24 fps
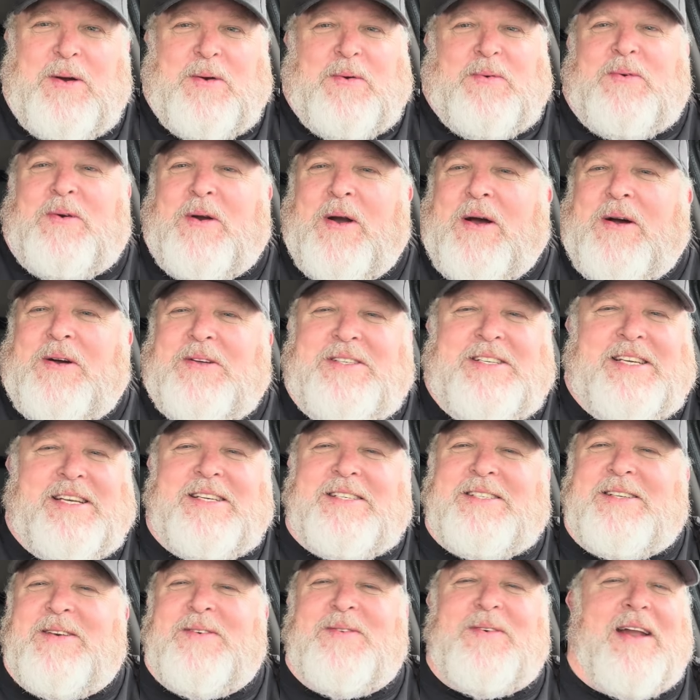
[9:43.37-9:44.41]
or
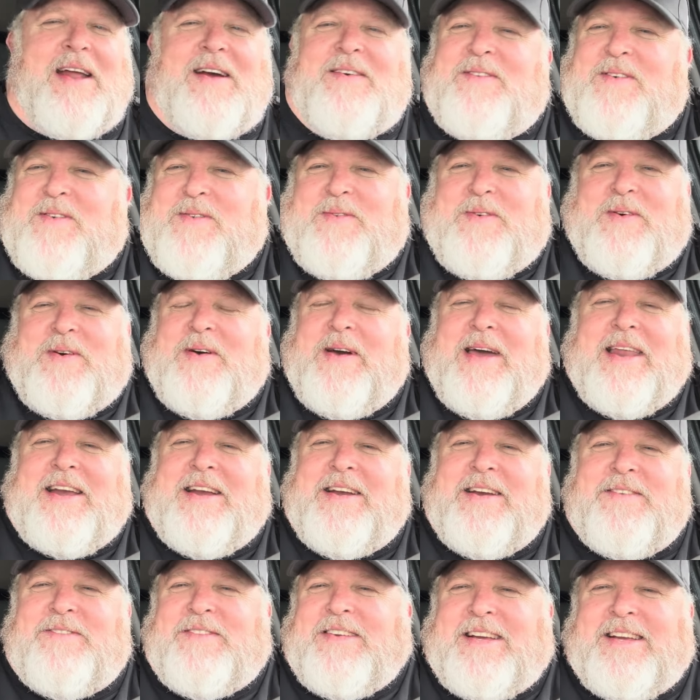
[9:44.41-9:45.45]
roaches or whatever. We
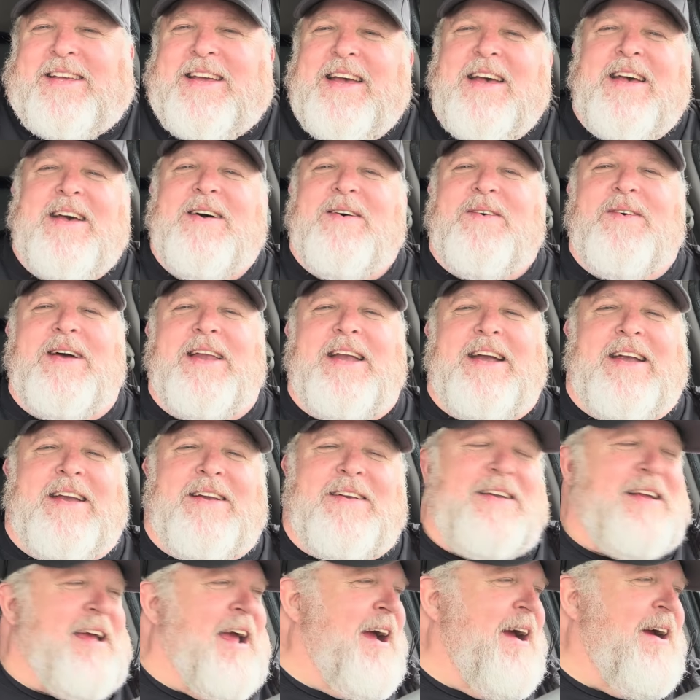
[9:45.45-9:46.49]
didn't even, we
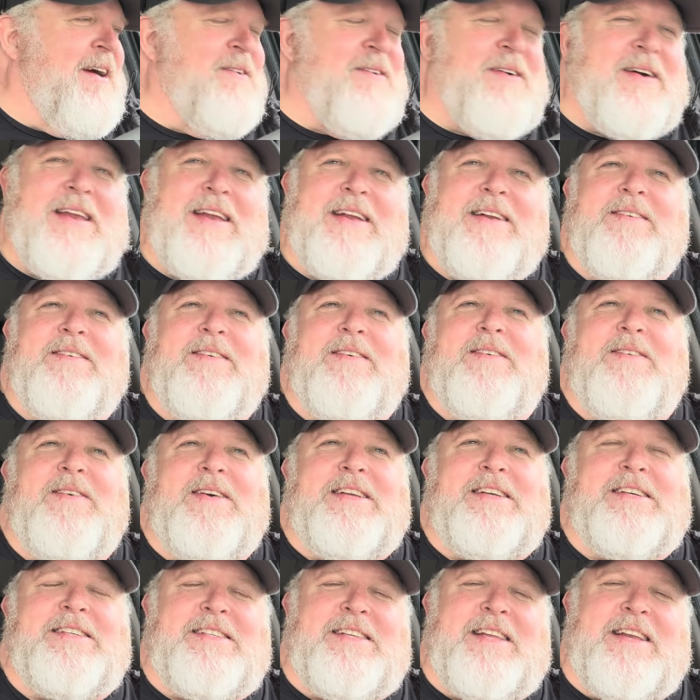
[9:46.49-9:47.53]
didn't care. We didn't,
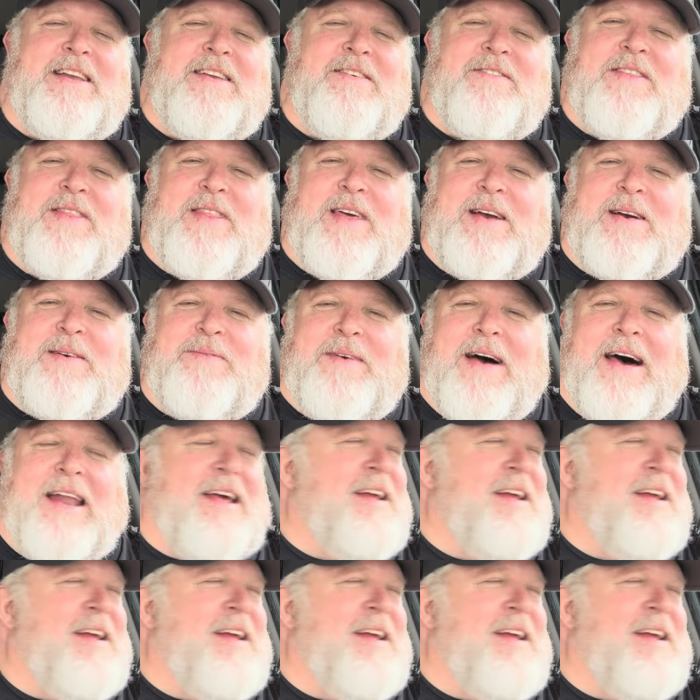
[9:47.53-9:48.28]
we just didn't even think about